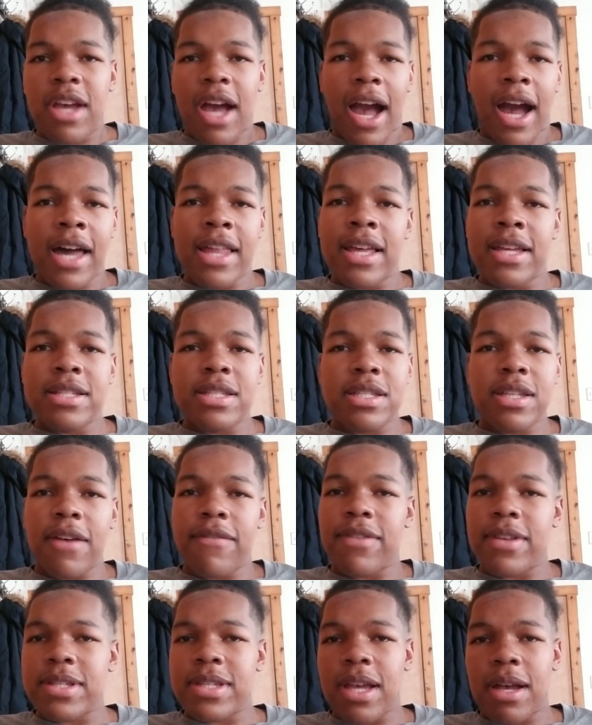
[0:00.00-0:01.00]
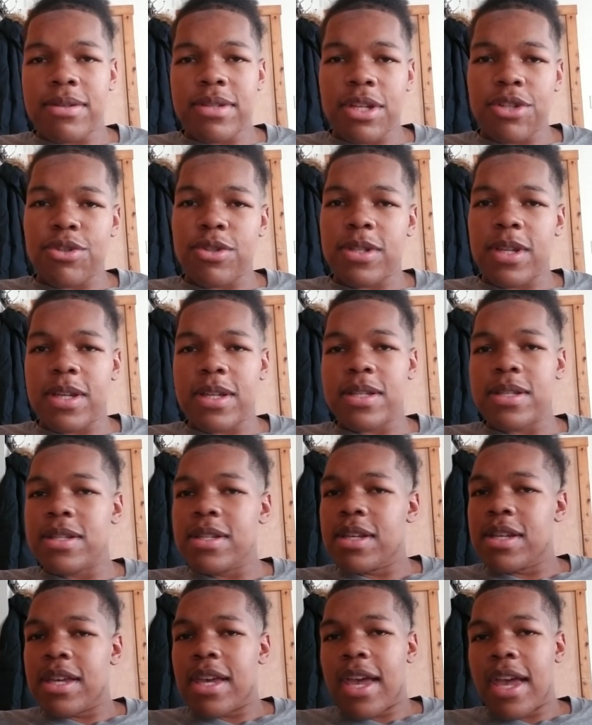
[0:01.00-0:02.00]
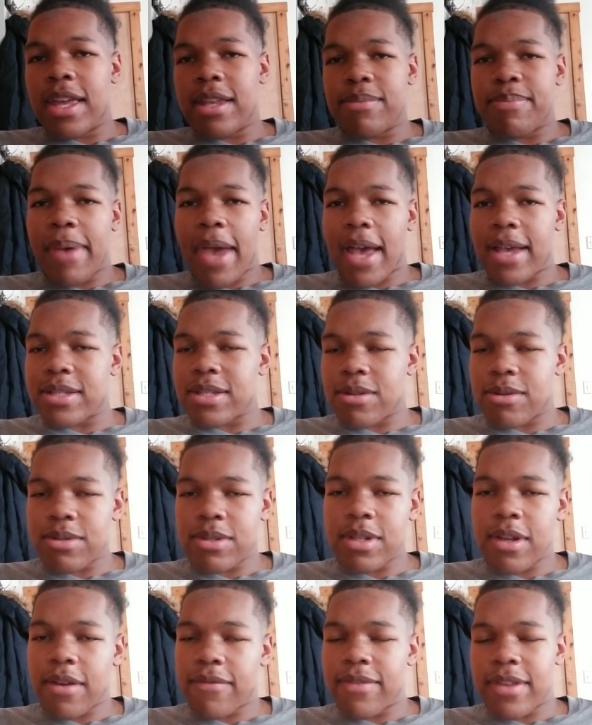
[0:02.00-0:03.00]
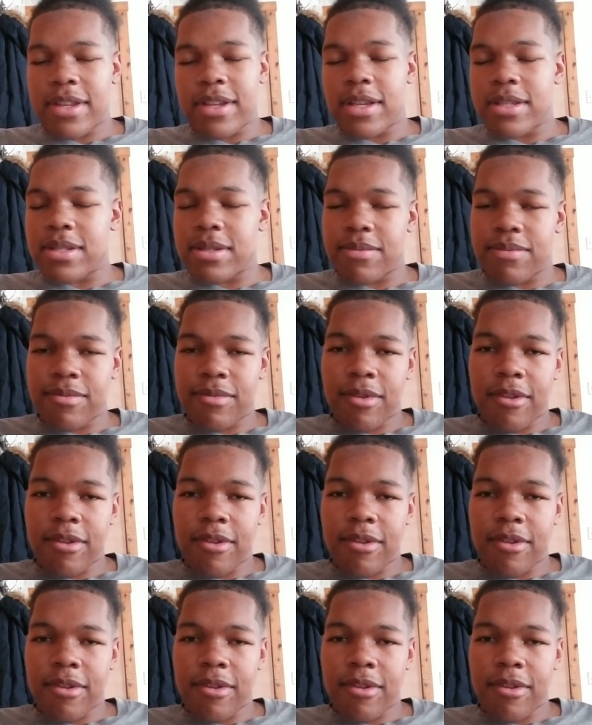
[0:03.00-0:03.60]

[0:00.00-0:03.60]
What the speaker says: highlighting stuff that sounds interesting and passing on stuff that doesn't.